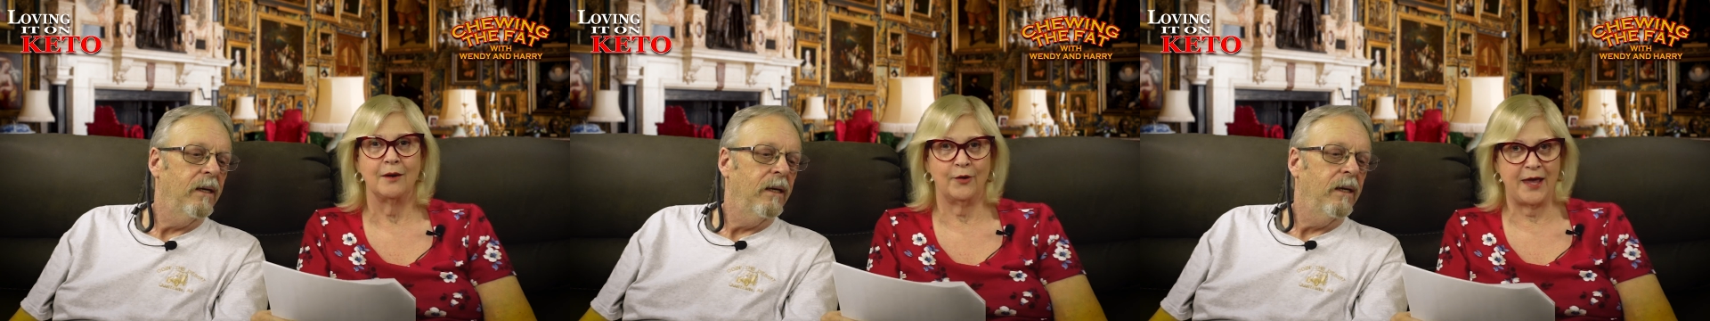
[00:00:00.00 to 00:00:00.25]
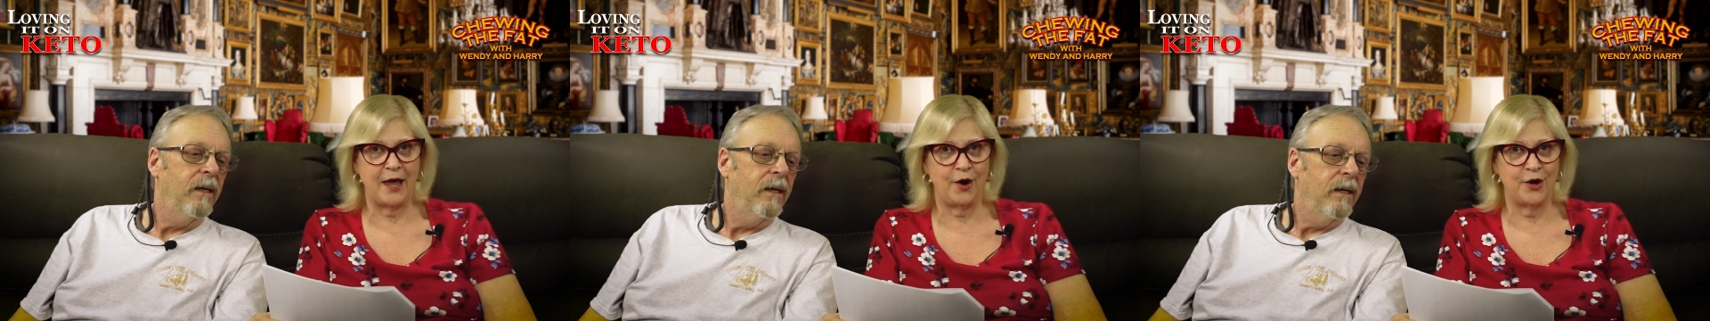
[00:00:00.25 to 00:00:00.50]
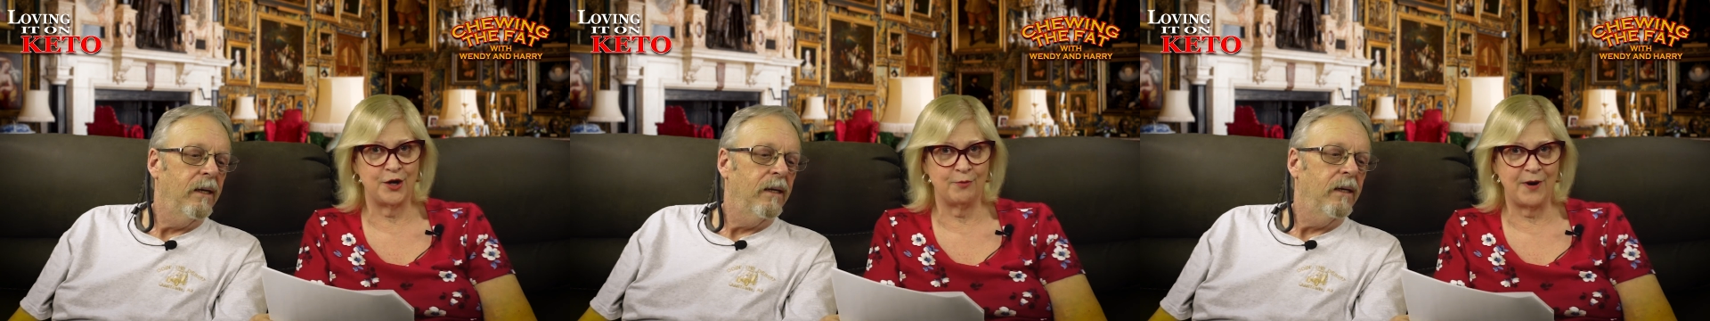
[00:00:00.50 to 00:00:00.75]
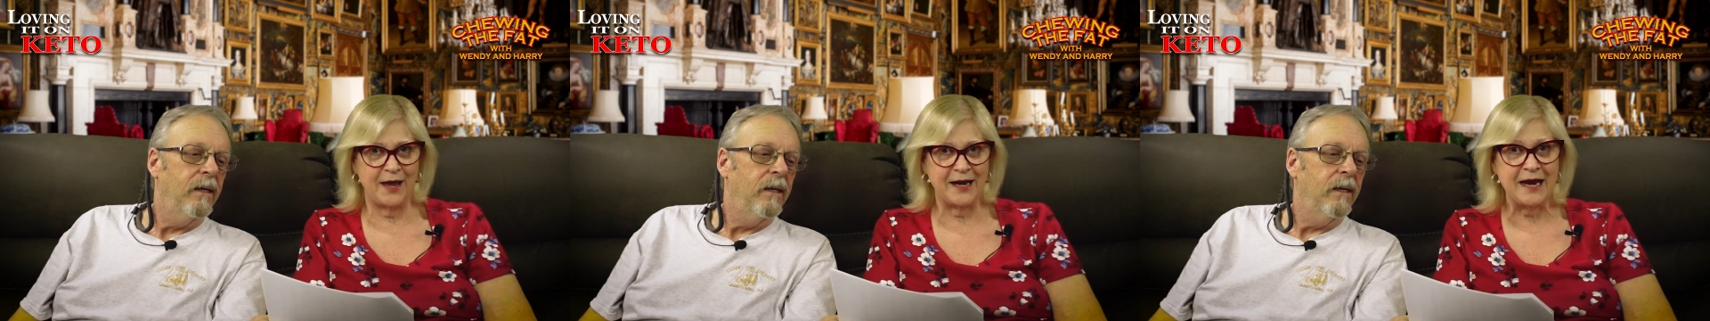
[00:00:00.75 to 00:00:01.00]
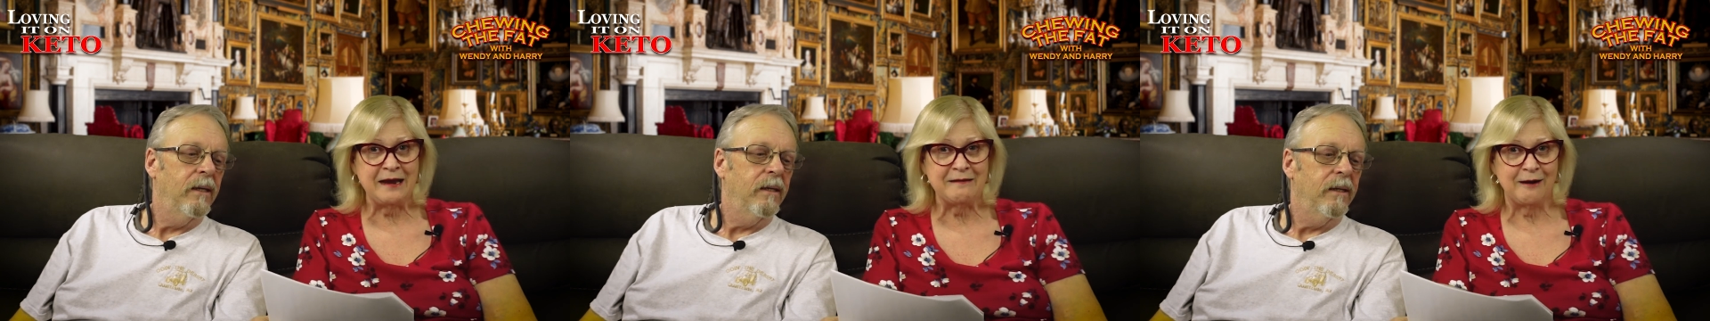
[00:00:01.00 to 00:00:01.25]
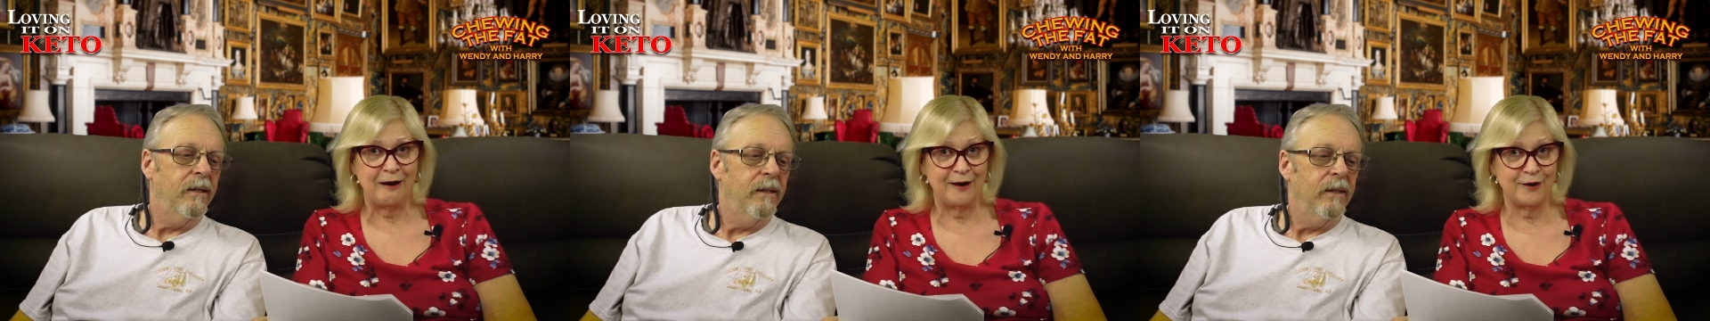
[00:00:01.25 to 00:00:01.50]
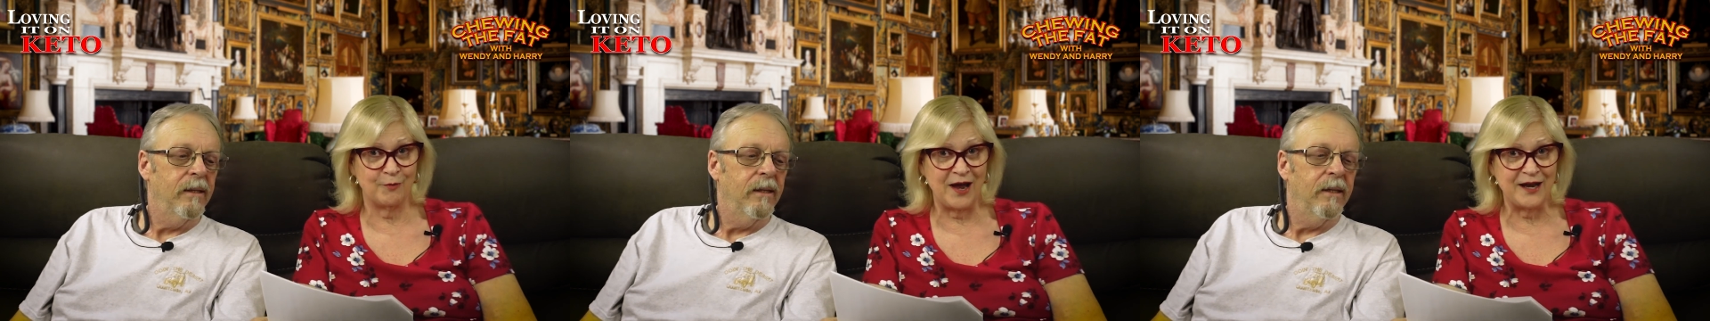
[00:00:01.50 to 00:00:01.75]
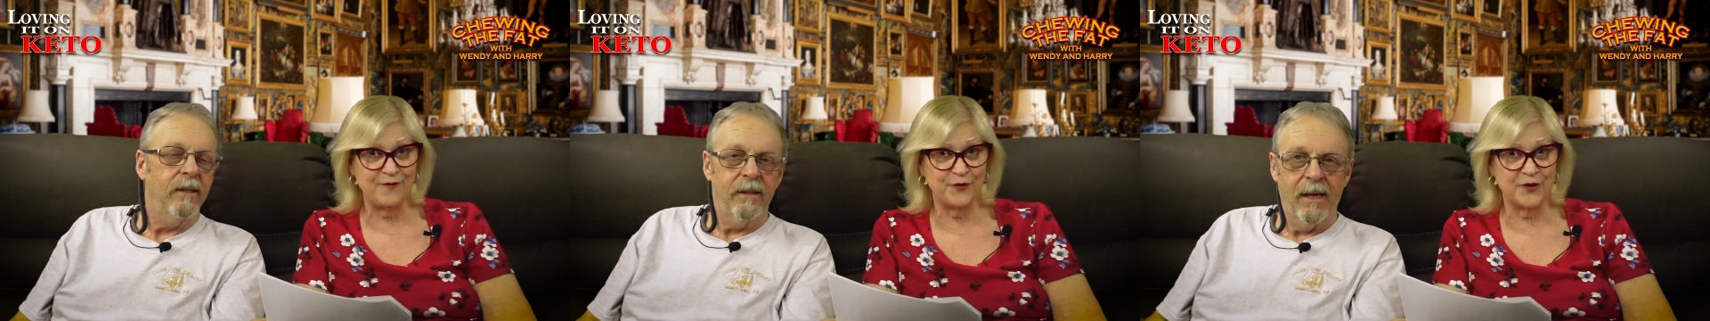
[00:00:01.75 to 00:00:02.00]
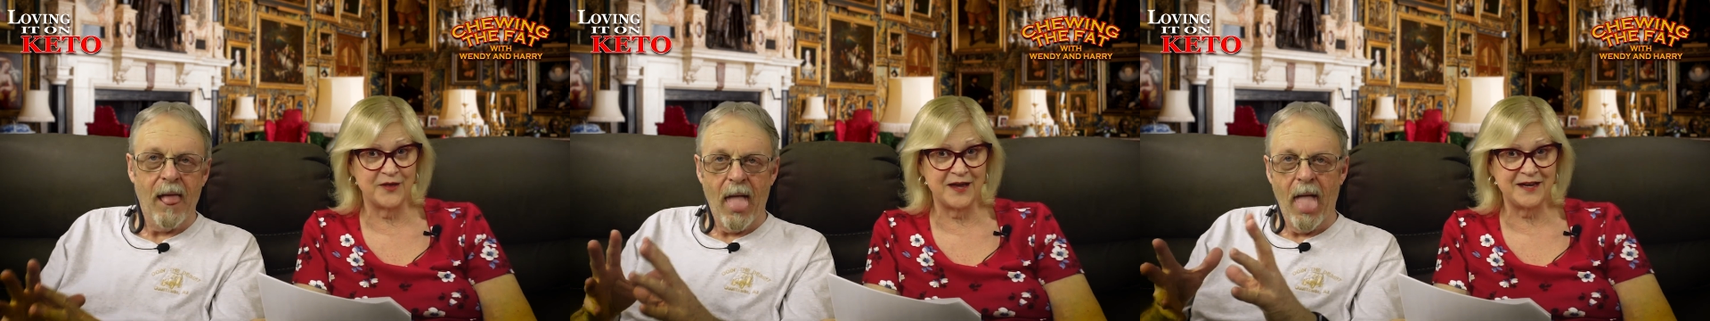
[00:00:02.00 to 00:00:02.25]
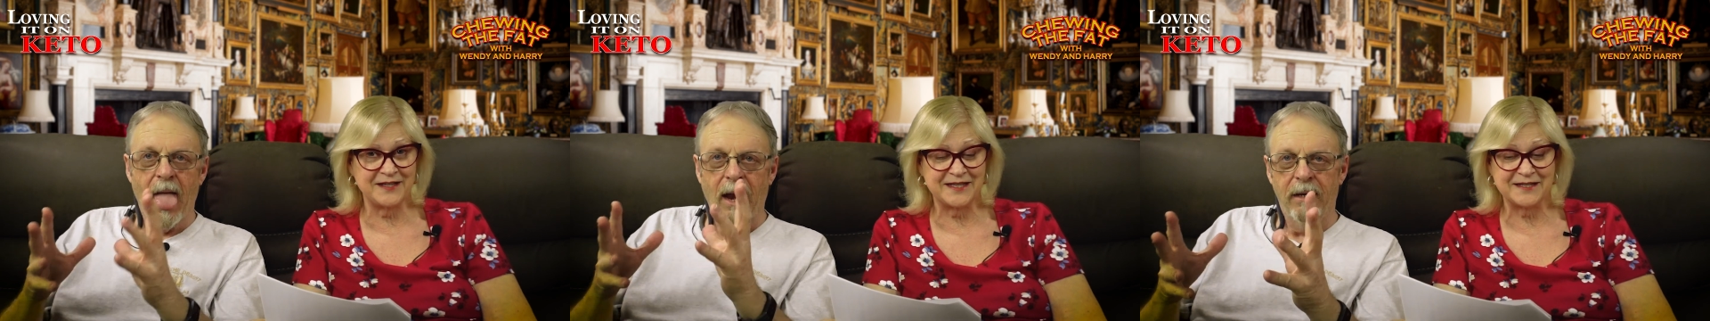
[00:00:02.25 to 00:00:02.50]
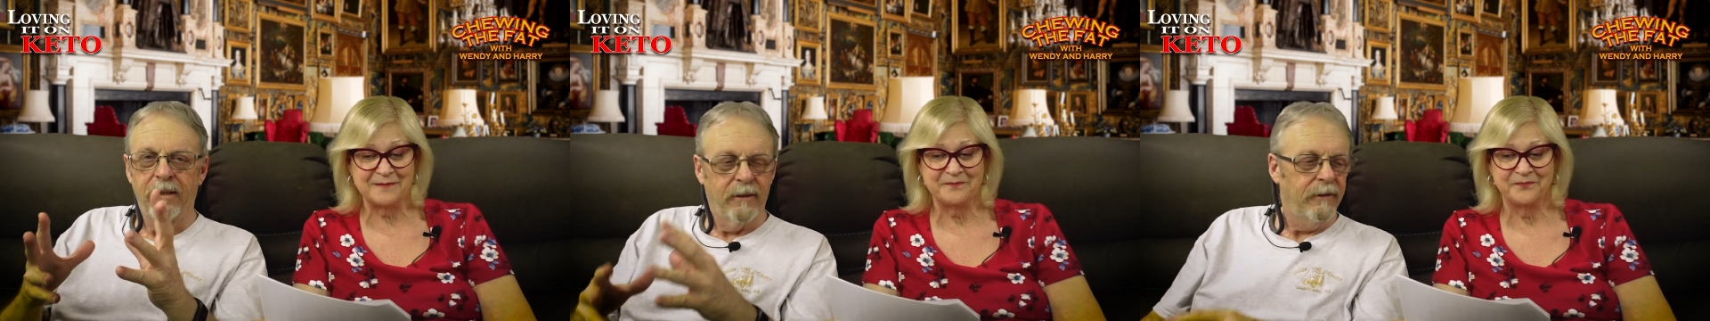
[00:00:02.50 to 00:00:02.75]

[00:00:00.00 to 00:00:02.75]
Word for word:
Speaker 1: Okay, are you ready? Are you ready for this?